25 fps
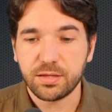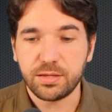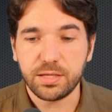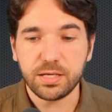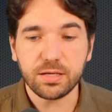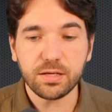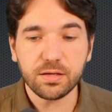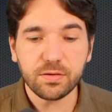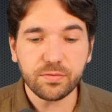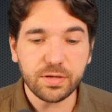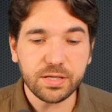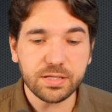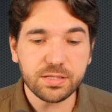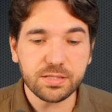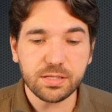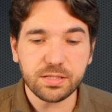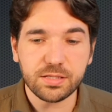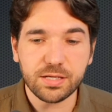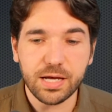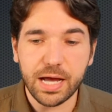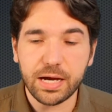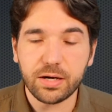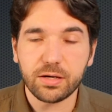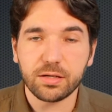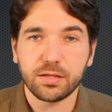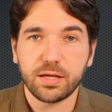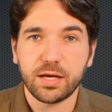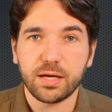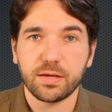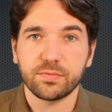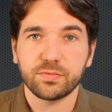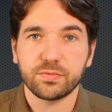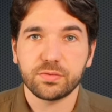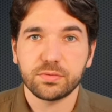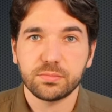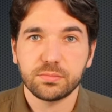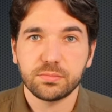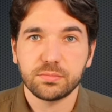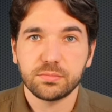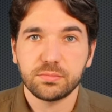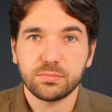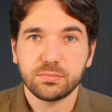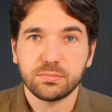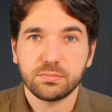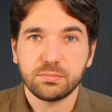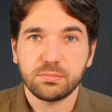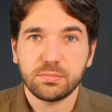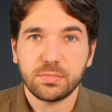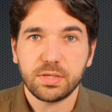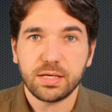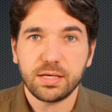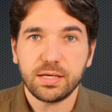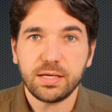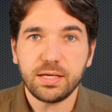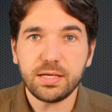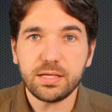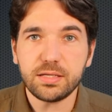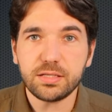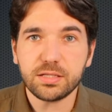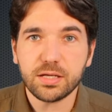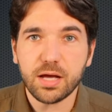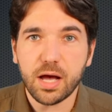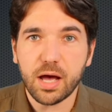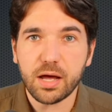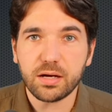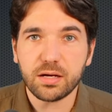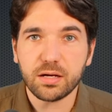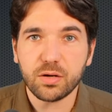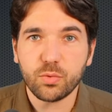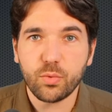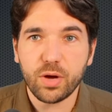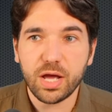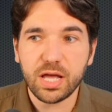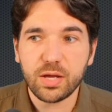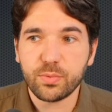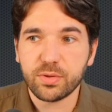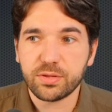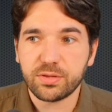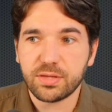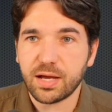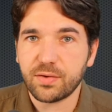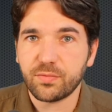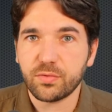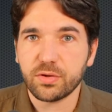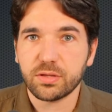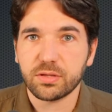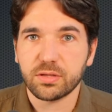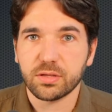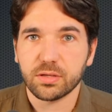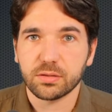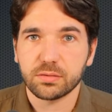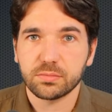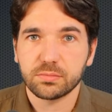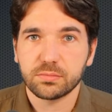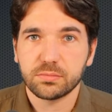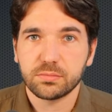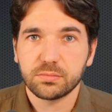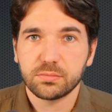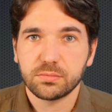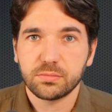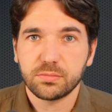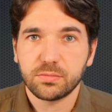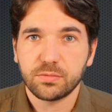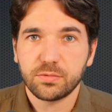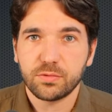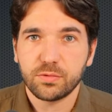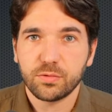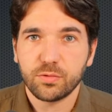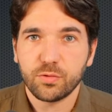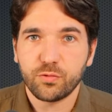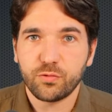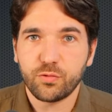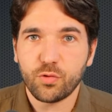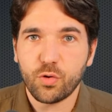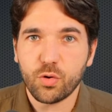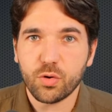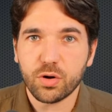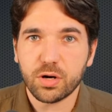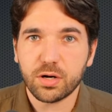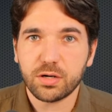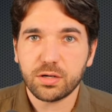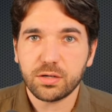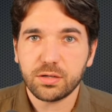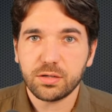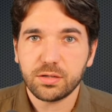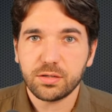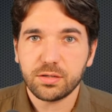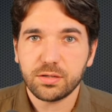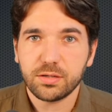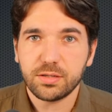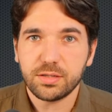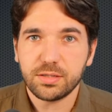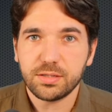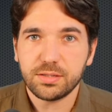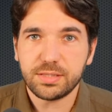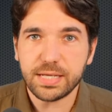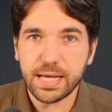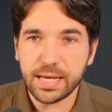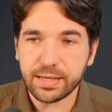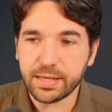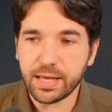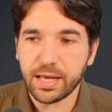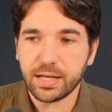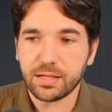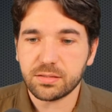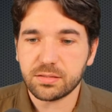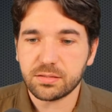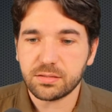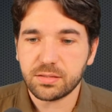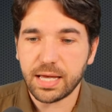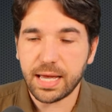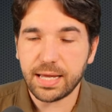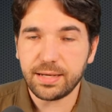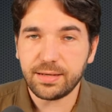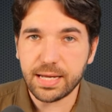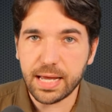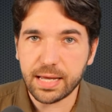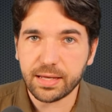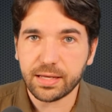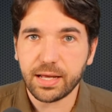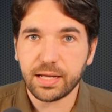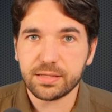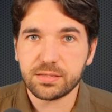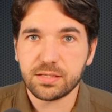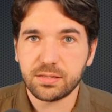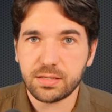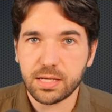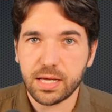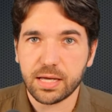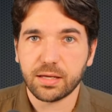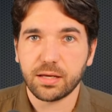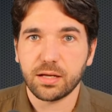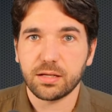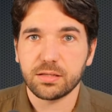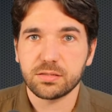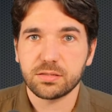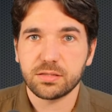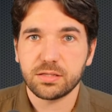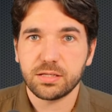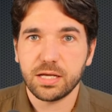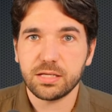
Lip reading: Think of his entire life. He's gotten away with everything for decades and decades and decades.